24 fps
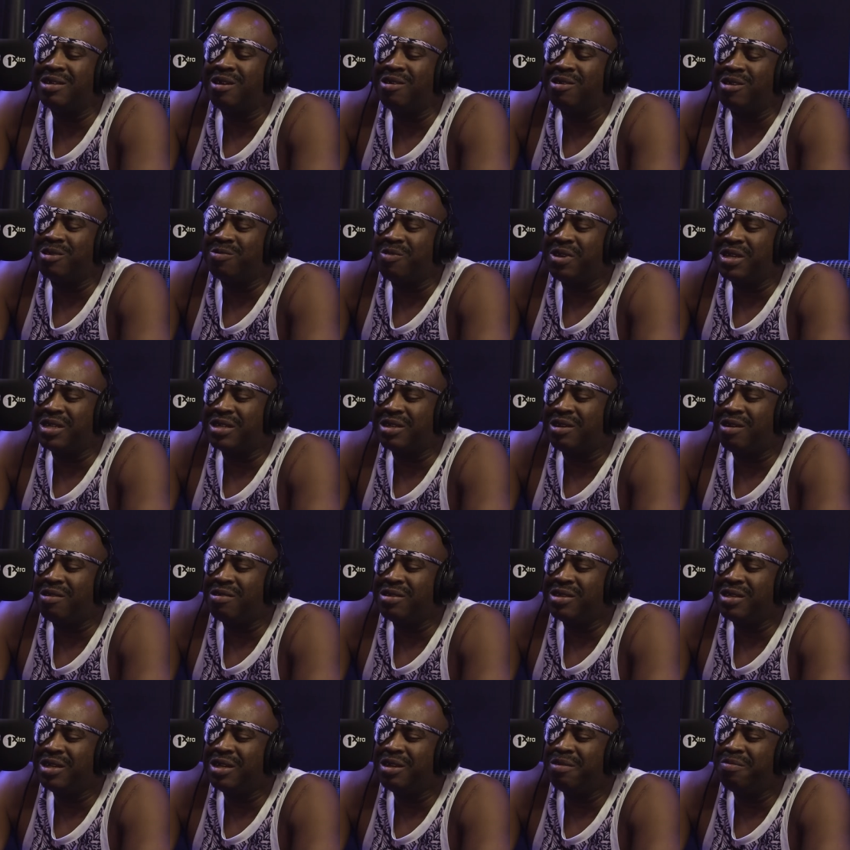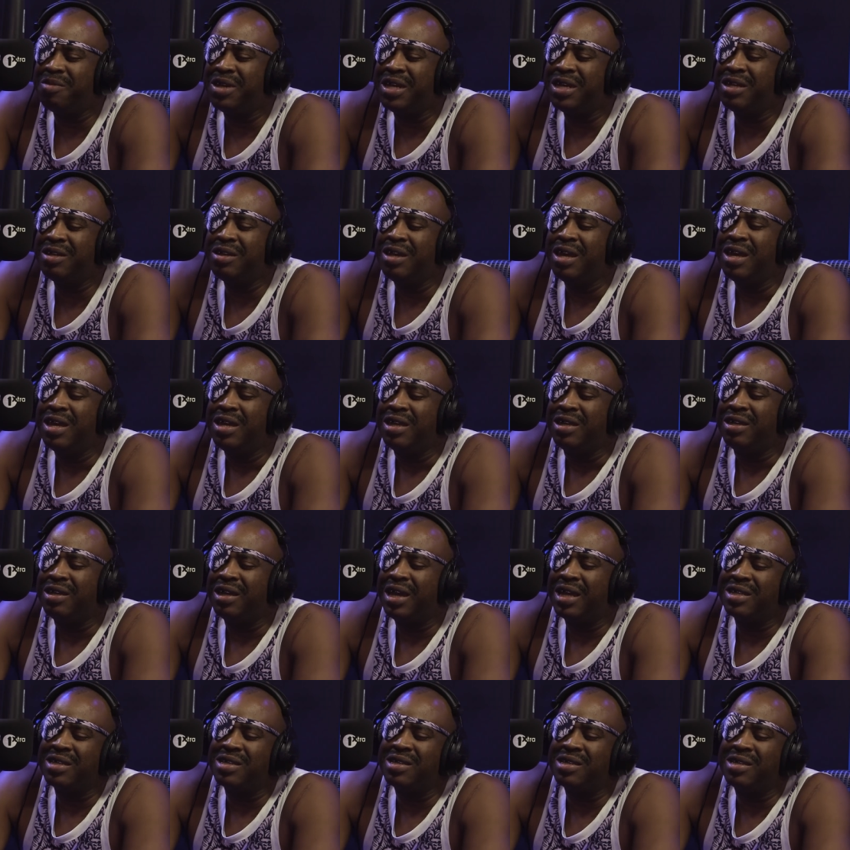Coast, West Coast, you know what I mean? You
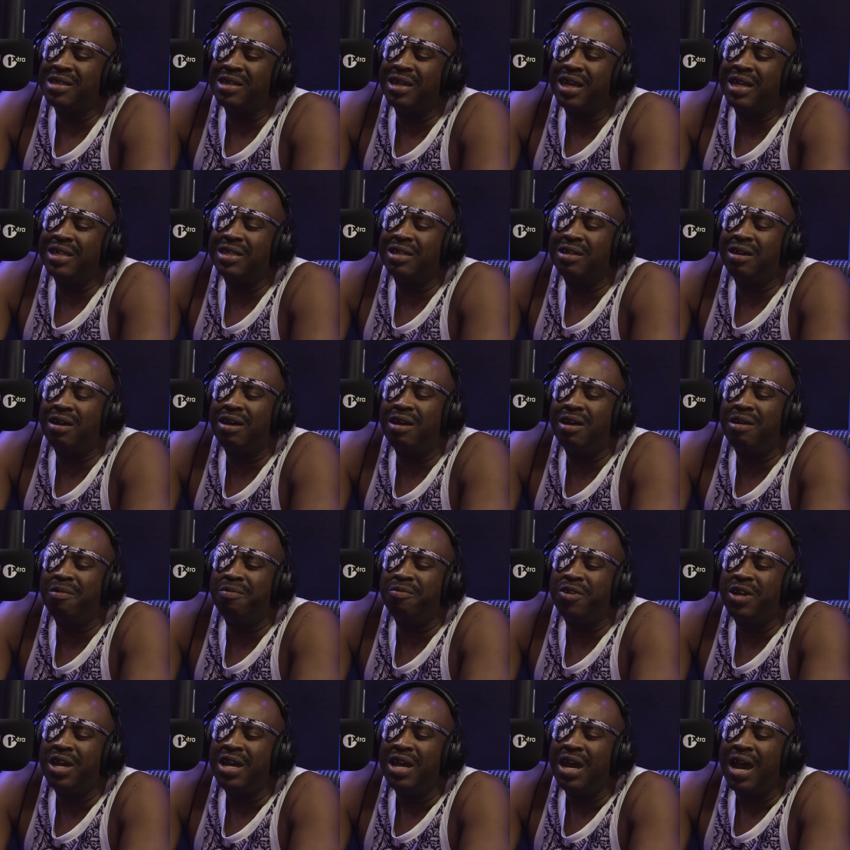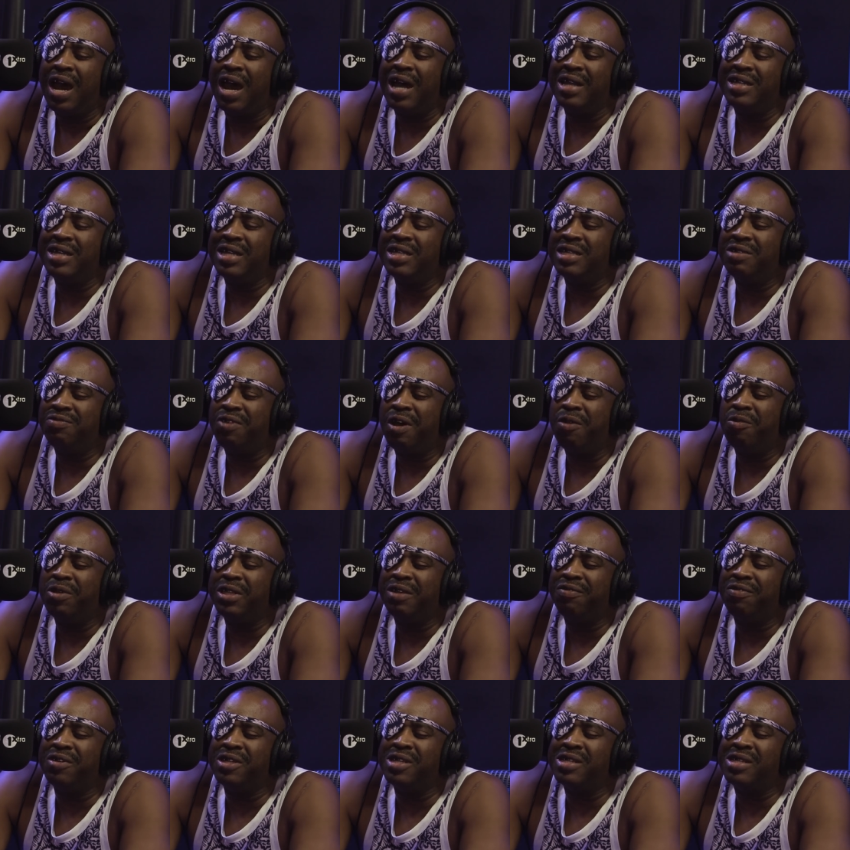get to you get to um identify with
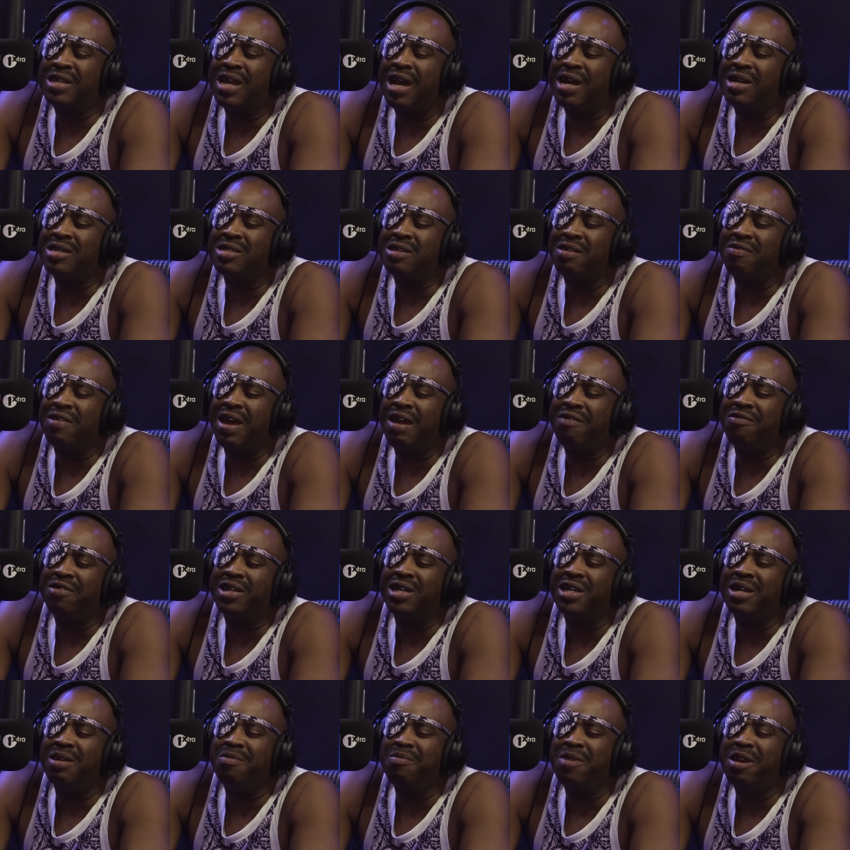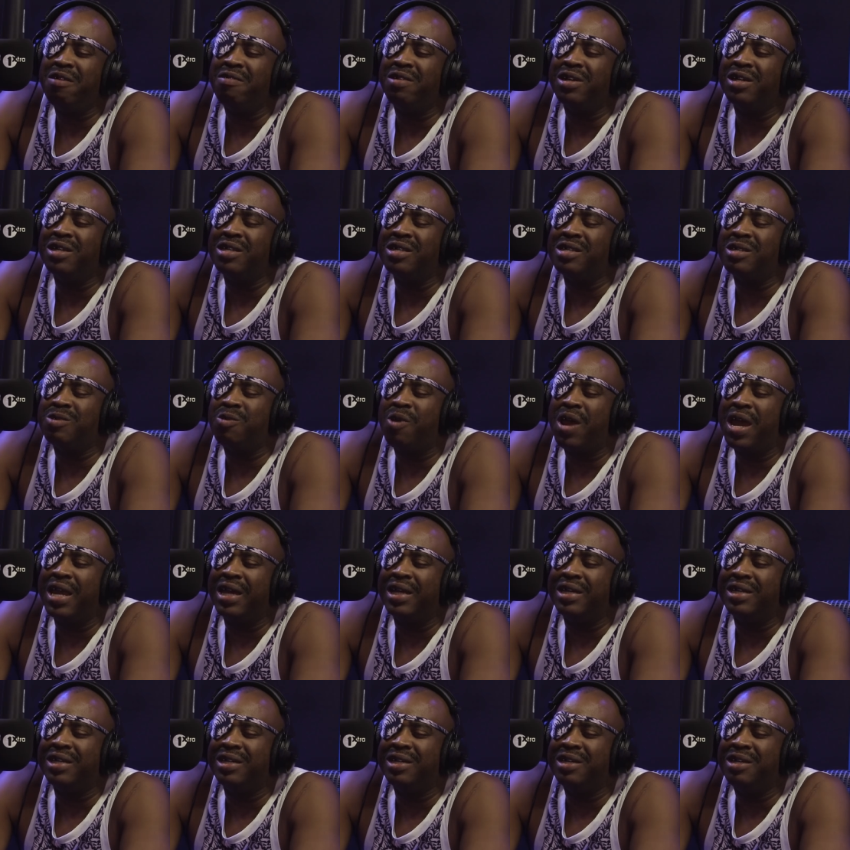different styles of African American
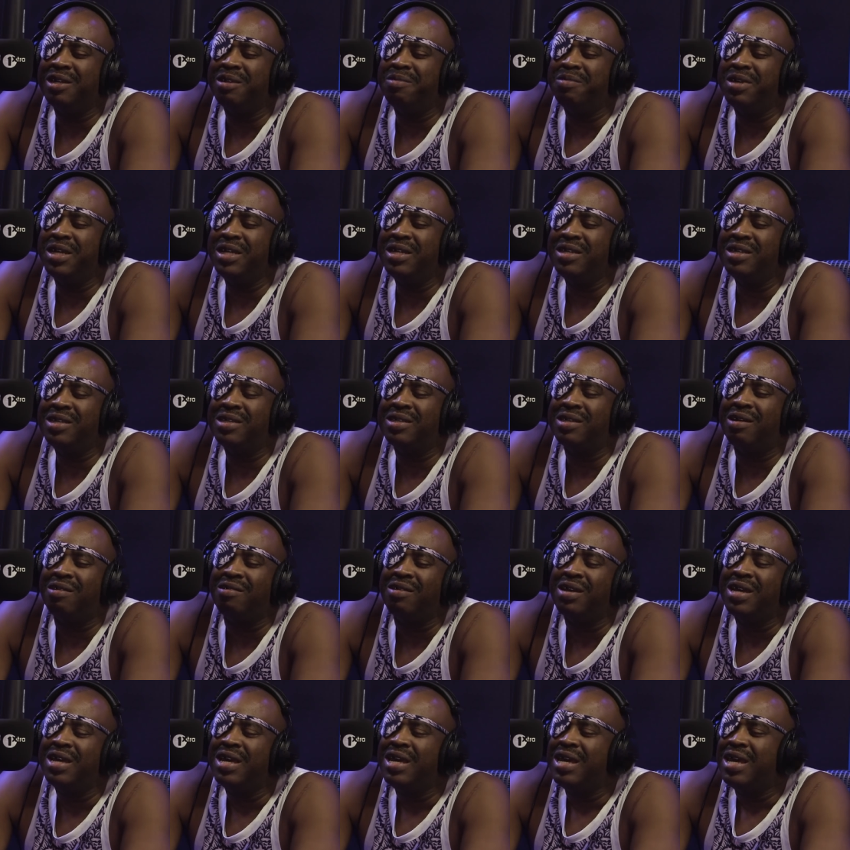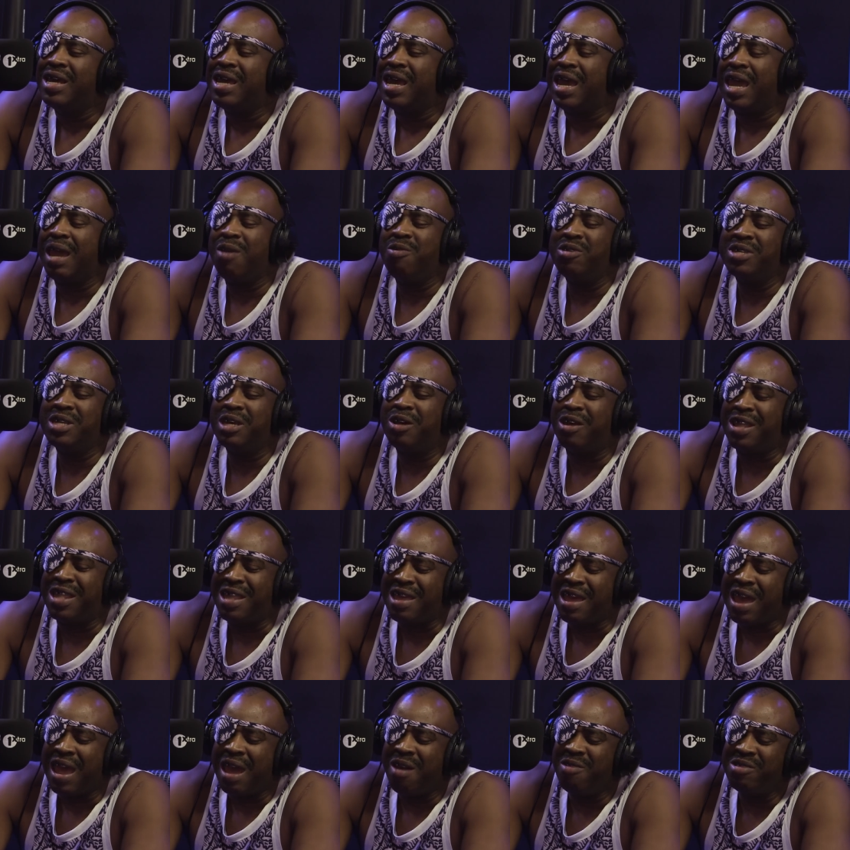swag. You know what I mean? Yeah. So it was a good
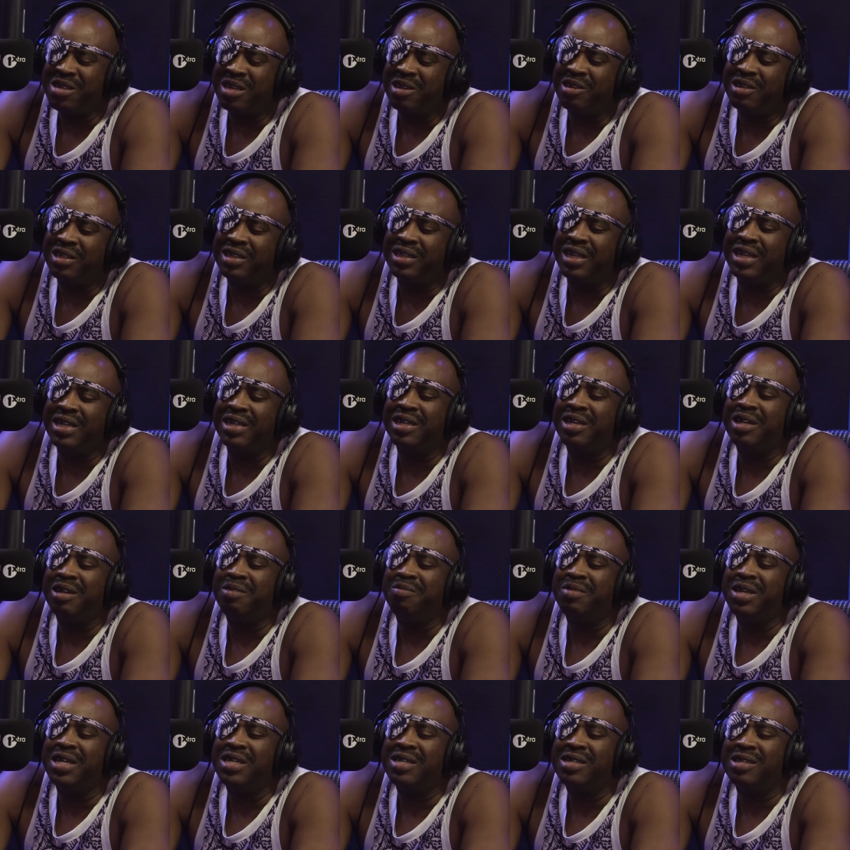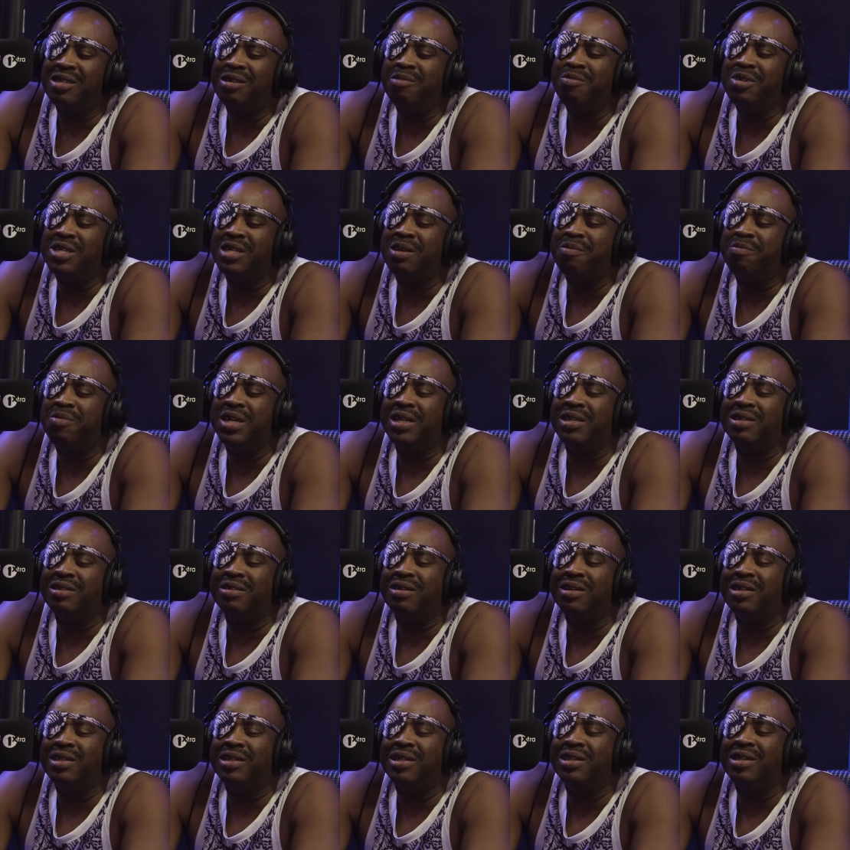it was a good thing, you know what I mean? Snoop is a big
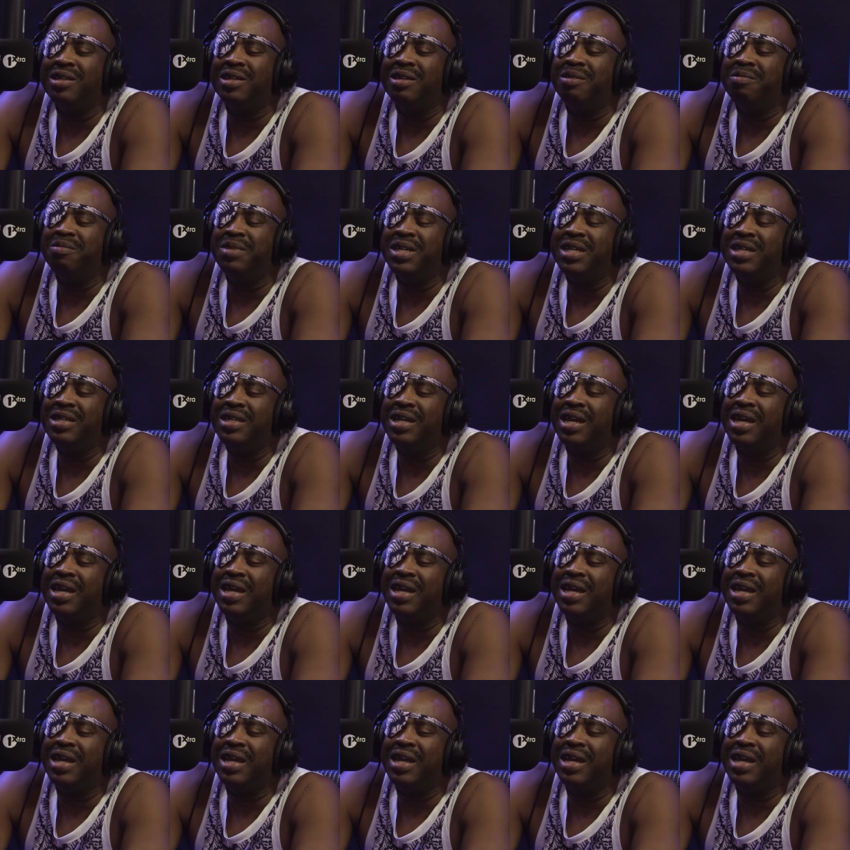dog, you know what I mean?